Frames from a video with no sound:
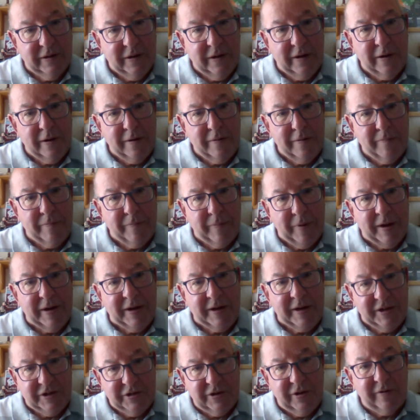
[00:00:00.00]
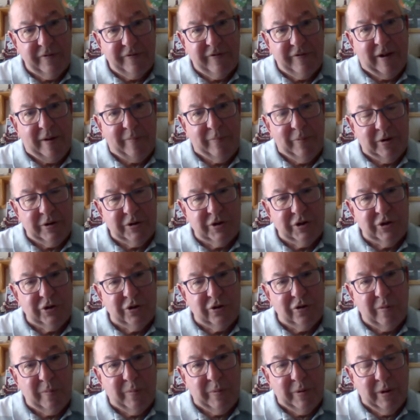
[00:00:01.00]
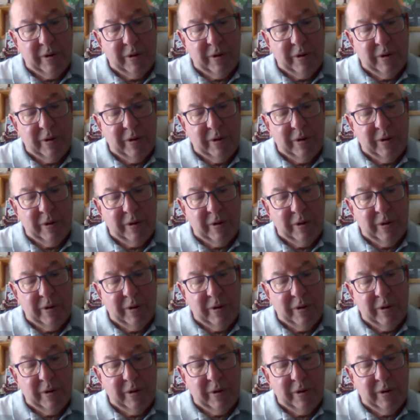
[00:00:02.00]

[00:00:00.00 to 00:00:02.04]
Um, and he's done a fabulous job.